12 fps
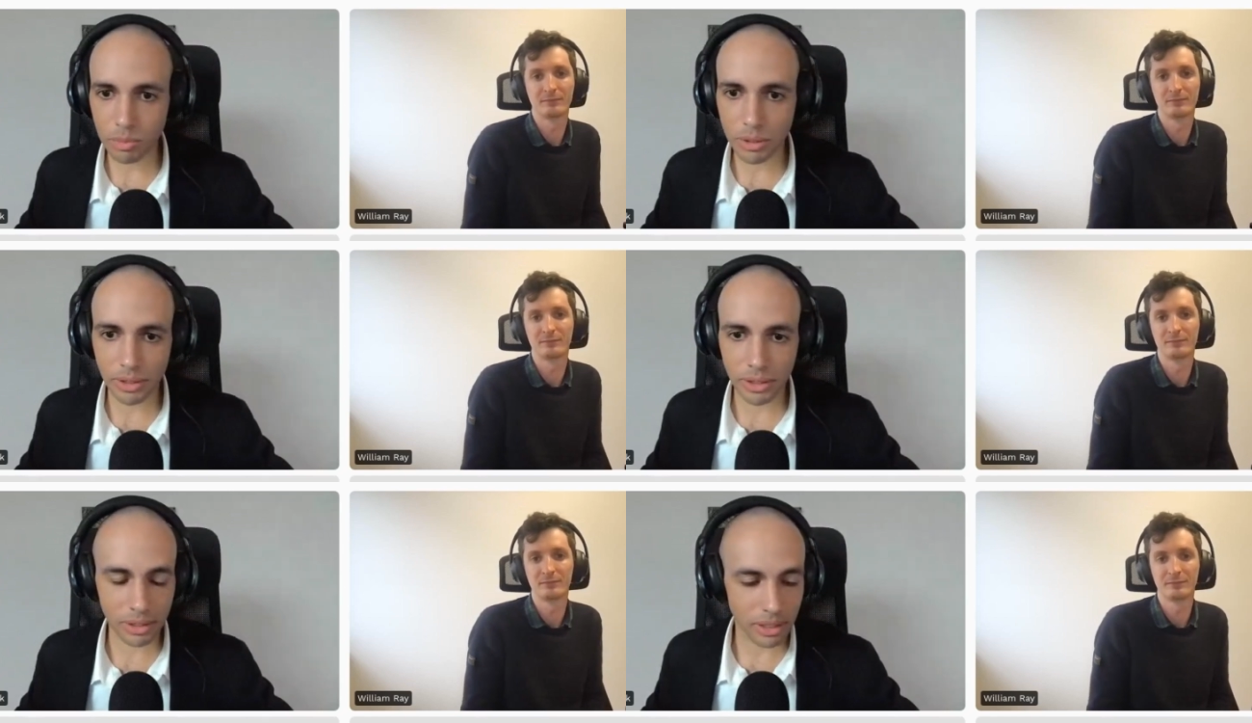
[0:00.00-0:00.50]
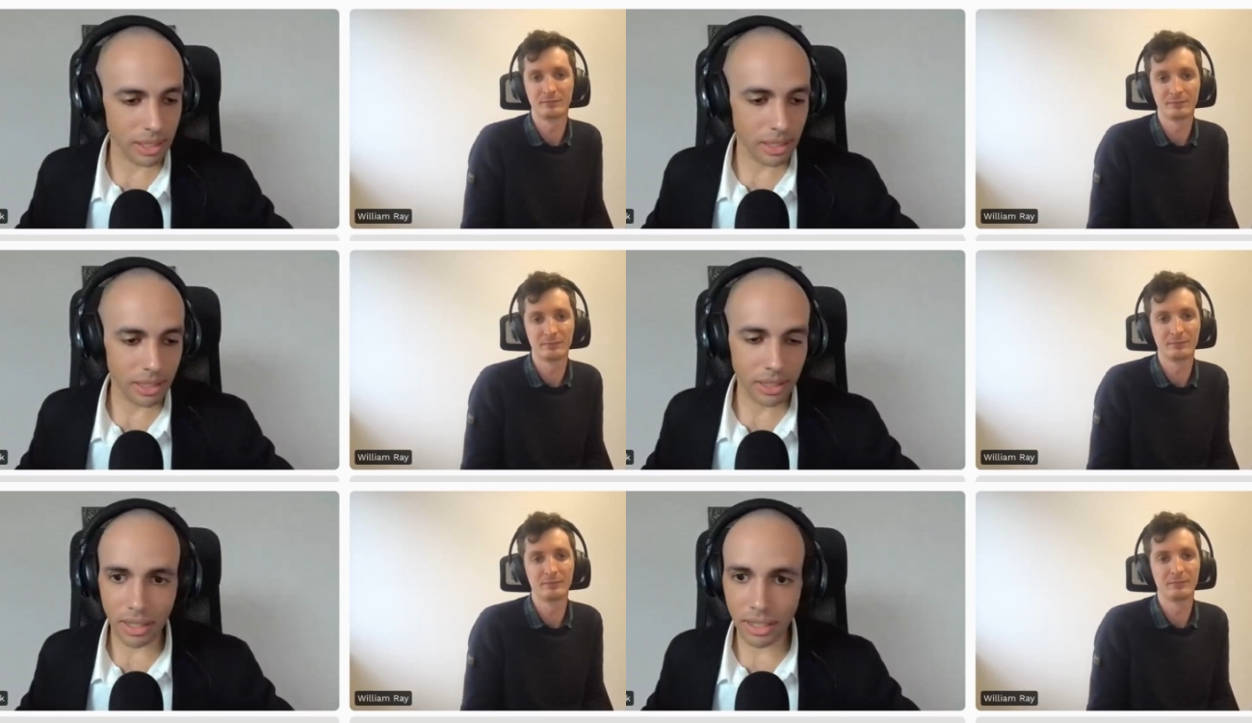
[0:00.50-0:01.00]
Speaker 1: But then
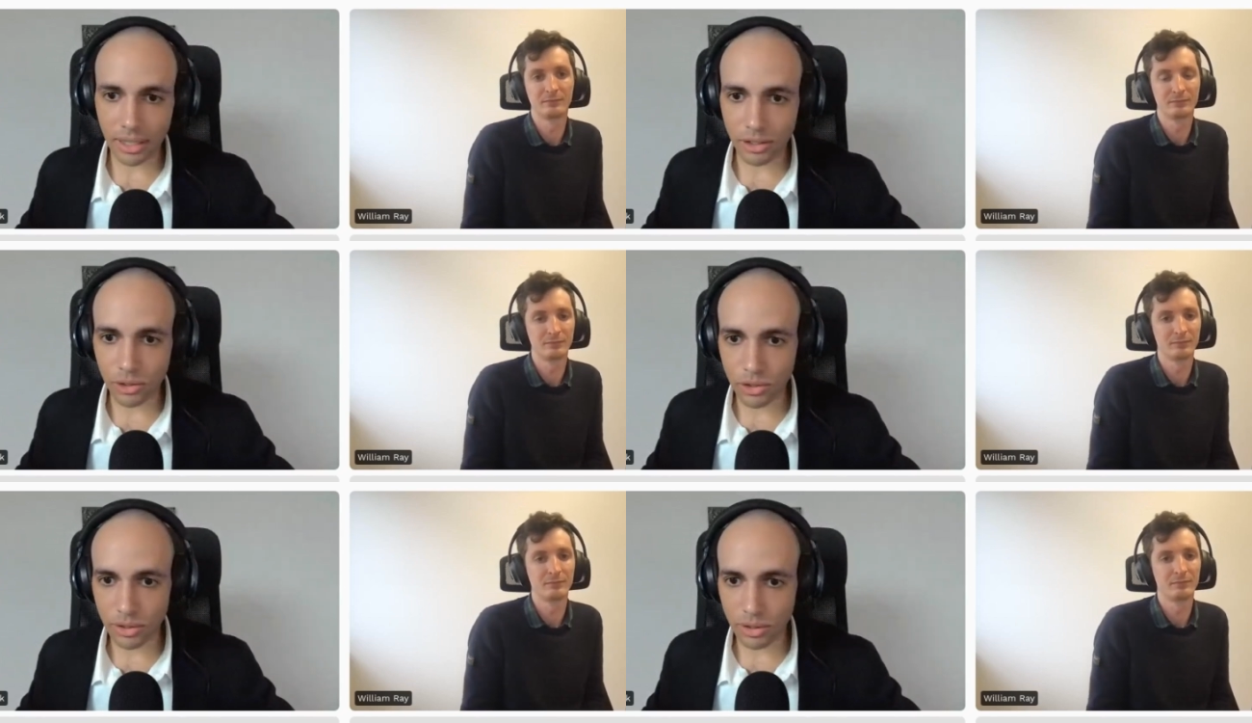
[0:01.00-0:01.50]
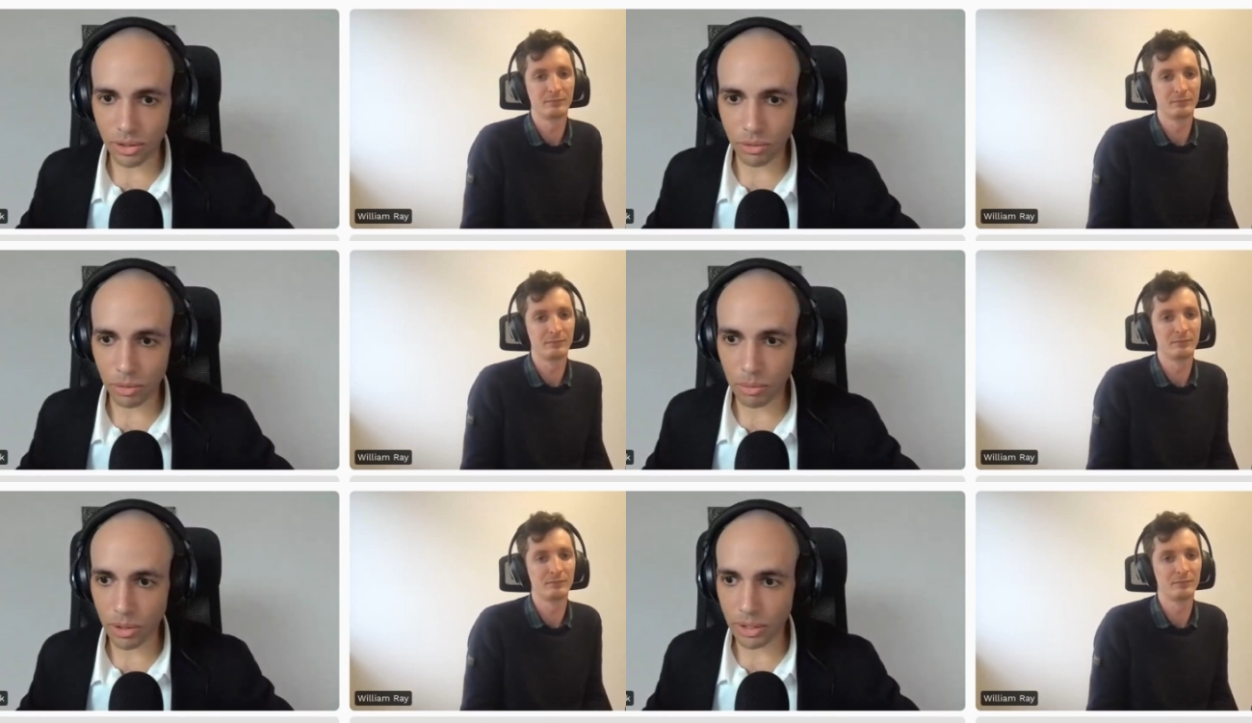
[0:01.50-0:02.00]
I had just a, a
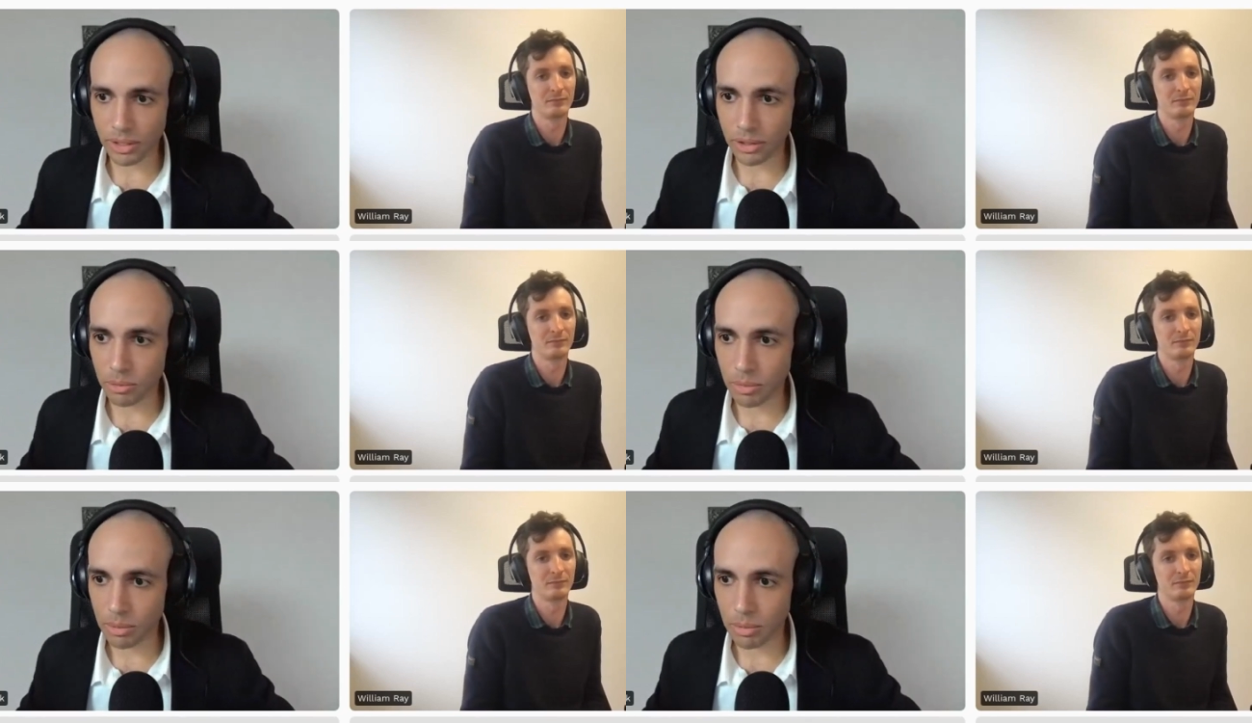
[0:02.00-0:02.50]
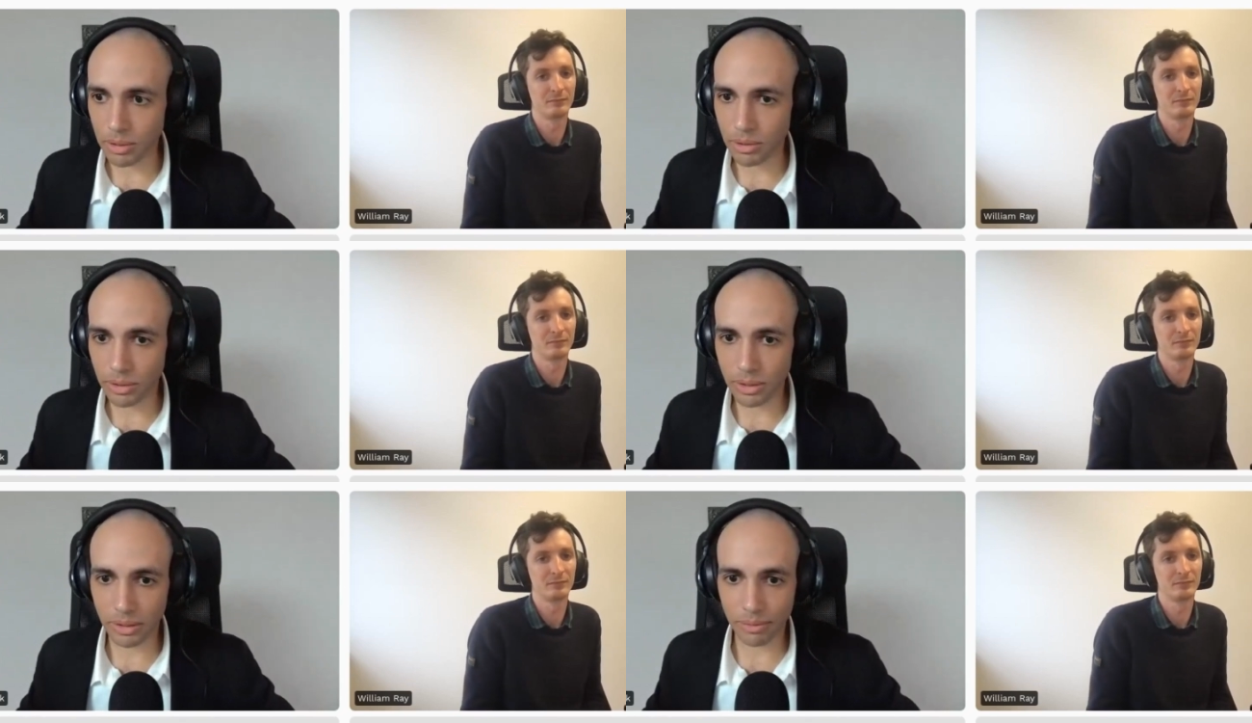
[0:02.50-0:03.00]
remark here. Maybe
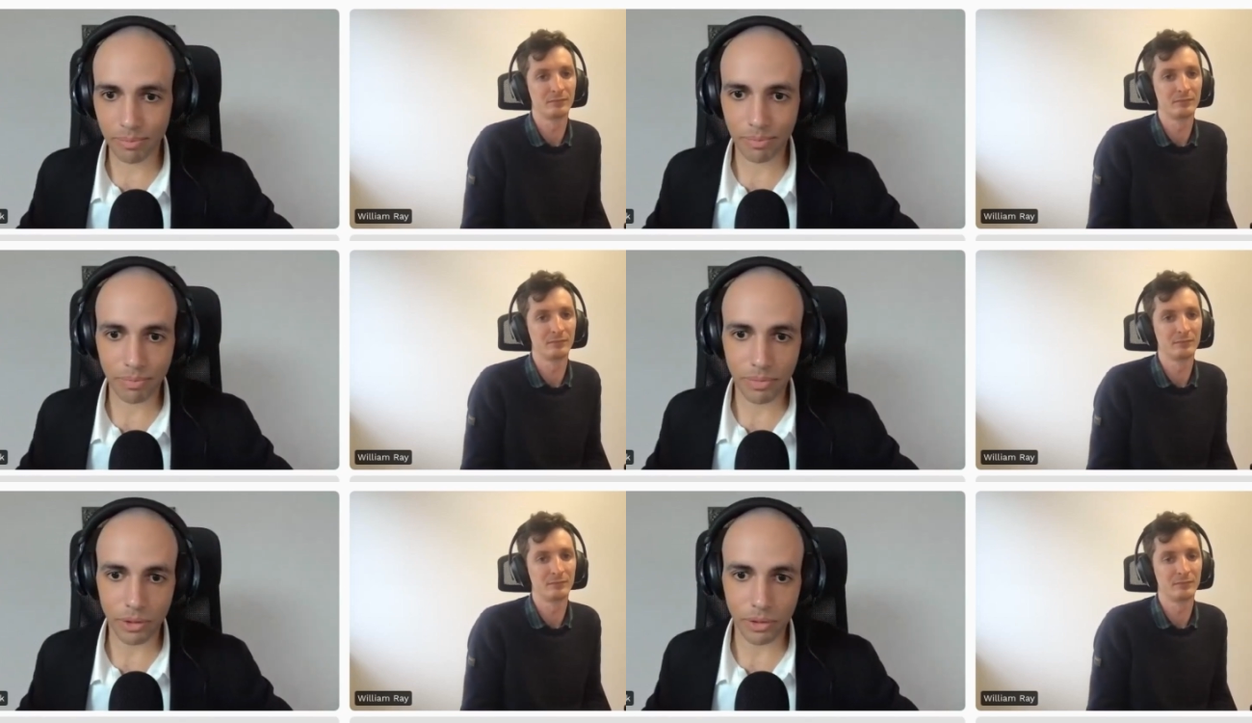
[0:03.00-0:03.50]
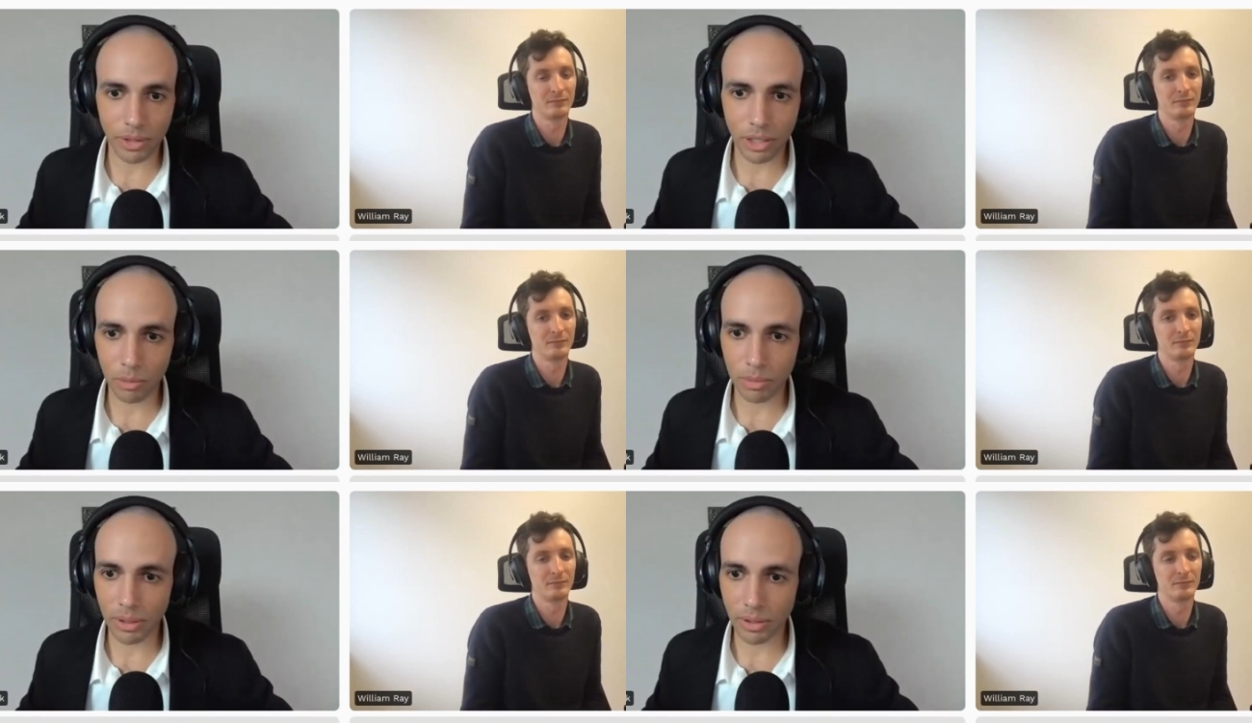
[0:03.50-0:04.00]
you can you can
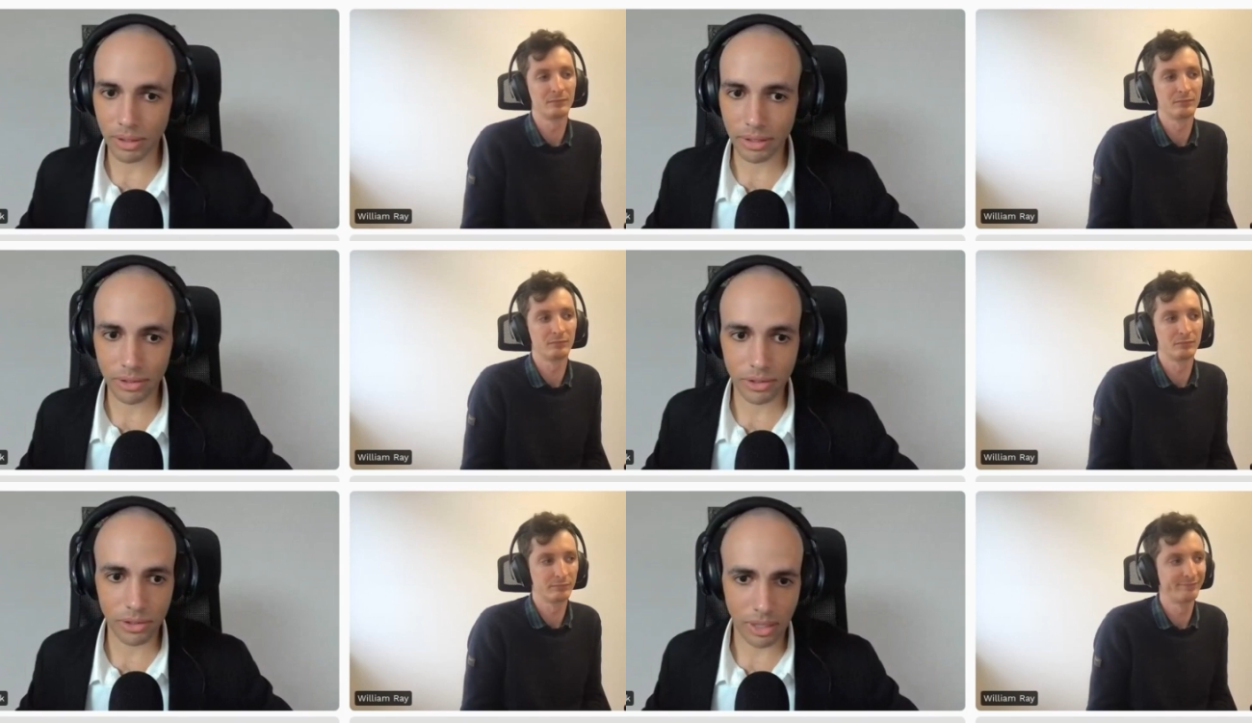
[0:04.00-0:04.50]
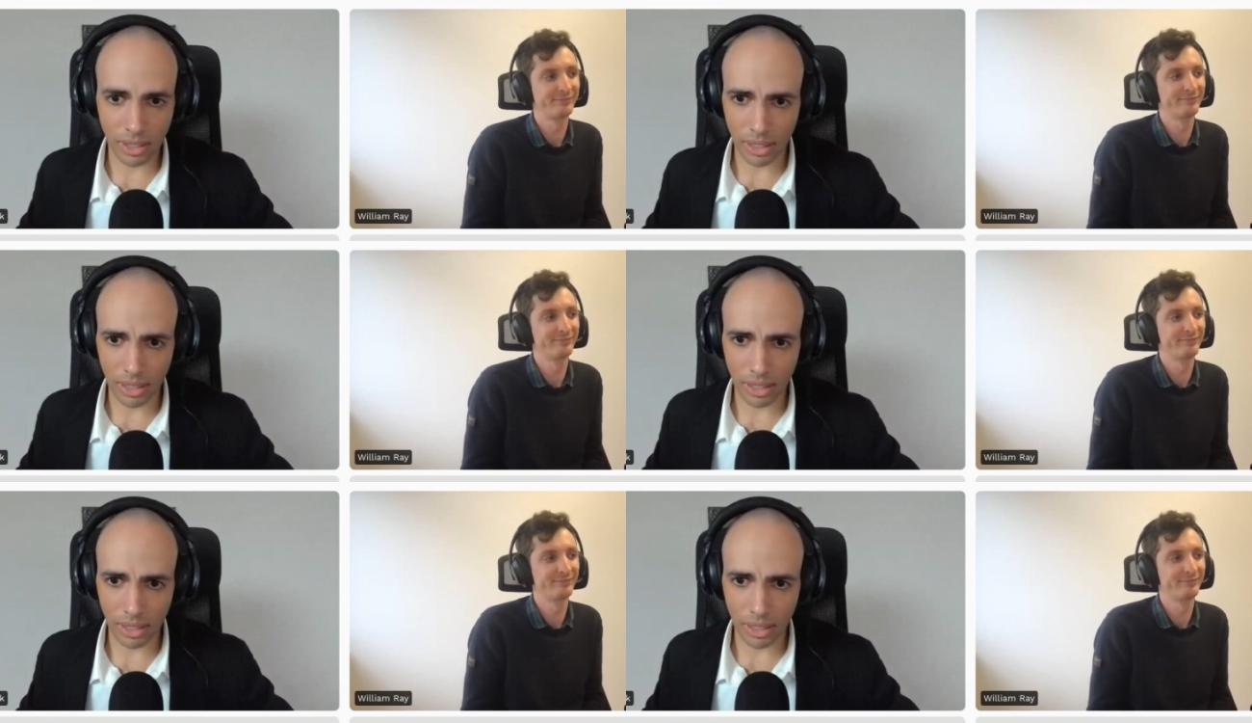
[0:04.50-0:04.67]
help the audience.